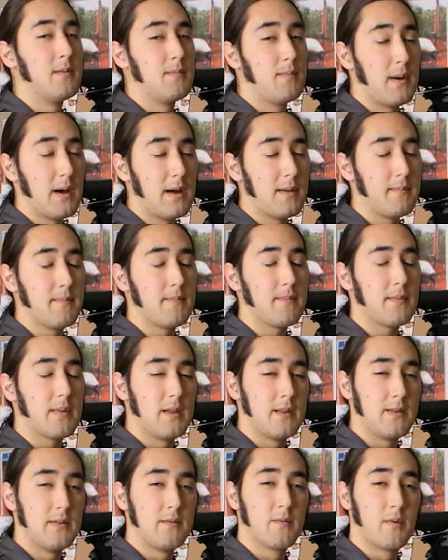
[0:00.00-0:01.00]
but
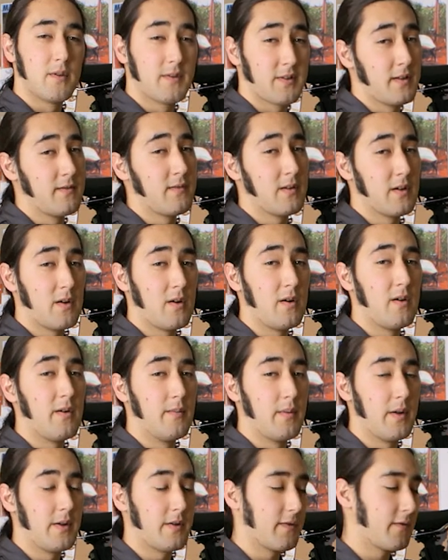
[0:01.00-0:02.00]
it will save you a whole
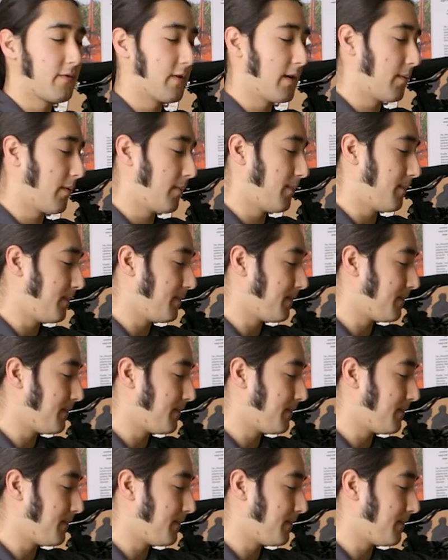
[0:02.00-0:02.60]
bunch of trouble.